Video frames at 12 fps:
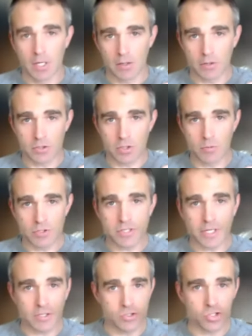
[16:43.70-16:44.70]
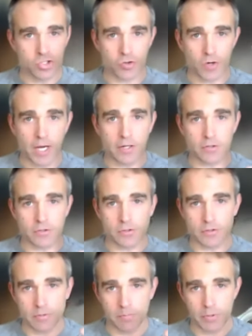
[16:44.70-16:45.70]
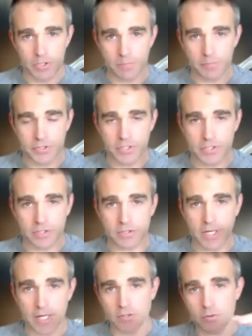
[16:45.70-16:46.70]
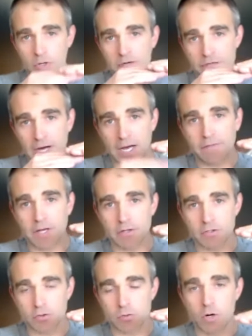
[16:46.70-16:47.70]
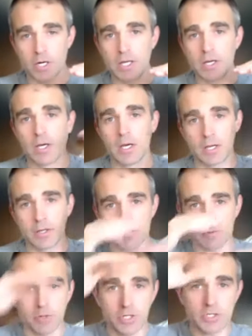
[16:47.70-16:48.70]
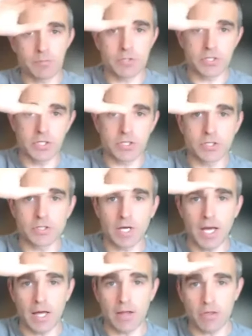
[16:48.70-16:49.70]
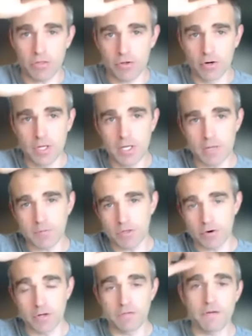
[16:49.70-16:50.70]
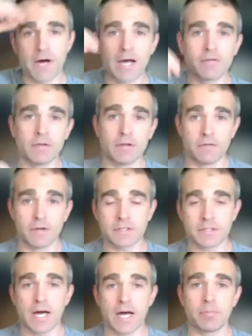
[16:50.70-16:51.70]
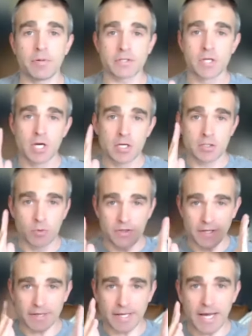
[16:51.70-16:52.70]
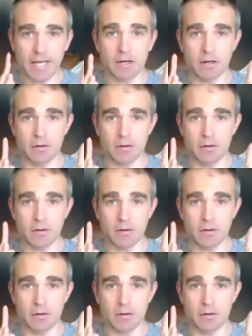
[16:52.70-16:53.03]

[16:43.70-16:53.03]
there's almost like a straddle. So there's a bunch of positions at 25 down to 20, and there's a bunch of positions at 30 up to 35 in the VIX complex. So we think that